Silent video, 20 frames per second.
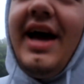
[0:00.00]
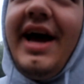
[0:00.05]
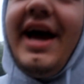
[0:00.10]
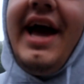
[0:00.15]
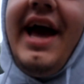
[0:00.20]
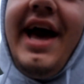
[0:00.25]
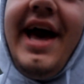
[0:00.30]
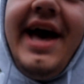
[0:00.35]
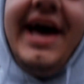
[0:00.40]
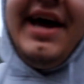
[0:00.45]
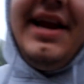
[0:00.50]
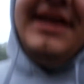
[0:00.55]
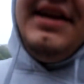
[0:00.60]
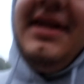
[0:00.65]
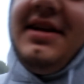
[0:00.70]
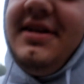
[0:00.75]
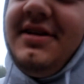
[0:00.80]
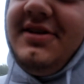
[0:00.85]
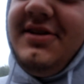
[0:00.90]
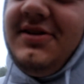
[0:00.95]
and
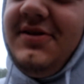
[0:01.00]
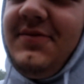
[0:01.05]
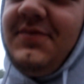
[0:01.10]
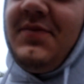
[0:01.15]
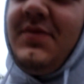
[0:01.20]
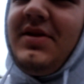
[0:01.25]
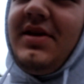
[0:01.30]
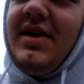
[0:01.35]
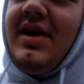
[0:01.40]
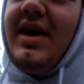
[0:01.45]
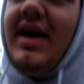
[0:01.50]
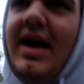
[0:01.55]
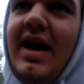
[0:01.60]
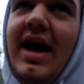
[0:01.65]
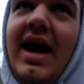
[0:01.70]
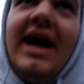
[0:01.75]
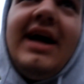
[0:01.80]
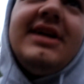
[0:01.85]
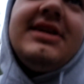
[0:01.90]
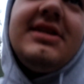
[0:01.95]

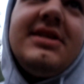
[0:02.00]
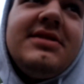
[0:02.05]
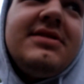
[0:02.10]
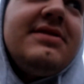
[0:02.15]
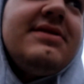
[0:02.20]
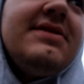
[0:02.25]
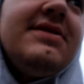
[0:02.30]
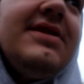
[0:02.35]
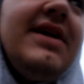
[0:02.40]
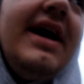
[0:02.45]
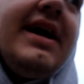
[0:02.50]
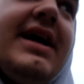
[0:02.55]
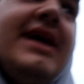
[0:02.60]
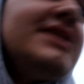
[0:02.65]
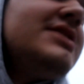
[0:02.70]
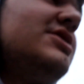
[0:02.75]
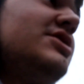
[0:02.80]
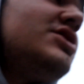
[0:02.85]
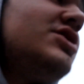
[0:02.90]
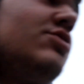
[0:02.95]
I got
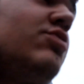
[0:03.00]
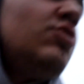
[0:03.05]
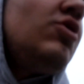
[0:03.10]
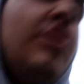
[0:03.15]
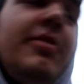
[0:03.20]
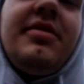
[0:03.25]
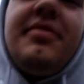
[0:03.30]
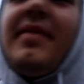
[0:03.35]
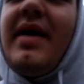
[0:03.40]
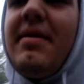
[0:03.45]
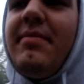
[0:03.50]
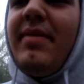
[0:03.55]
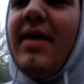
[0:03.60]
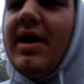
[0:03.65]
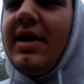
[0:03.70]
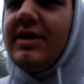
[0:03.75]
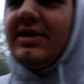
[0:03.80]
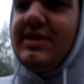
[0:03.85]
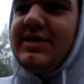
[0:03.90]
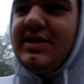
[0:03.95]
swarmed by
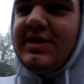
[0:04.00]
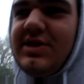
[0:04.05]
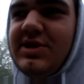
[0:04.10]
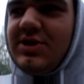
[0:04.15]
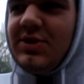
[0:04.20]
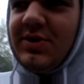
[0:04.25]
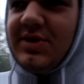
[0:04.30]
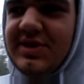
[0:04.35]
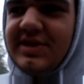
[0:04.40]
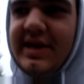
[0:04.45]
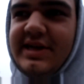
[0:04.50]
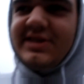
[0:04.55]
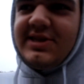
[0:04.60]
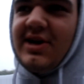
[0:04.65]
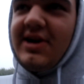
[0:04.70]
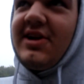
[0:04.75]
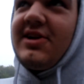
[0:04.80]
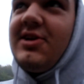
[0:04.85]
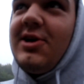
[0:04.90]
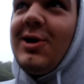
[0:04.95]
bugs as soon as I
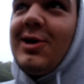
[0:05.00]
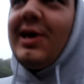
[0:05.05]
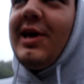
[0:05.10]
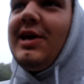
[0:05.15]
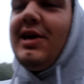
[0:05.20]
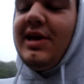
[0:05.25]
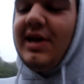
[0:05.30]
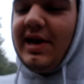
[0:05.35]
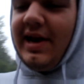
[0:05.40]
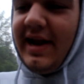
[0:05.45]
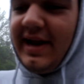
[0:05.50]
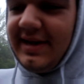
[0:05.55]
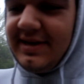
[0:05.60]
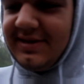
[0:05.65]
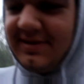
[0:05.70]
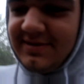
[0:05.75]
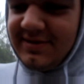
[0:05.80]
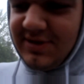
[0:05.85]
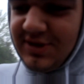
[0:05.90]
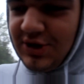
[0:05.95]
started cooking, and I
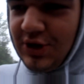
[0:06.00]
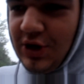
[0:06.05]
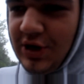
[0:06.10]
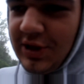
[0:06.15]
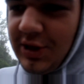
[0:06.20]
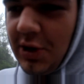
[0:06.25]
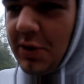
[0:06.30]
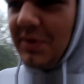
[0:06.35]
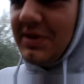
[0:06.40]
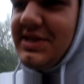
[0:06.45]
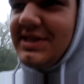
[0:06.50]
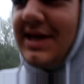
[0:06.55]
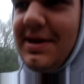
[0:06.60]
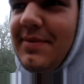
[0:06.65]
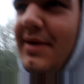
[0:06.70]
couldn't go inside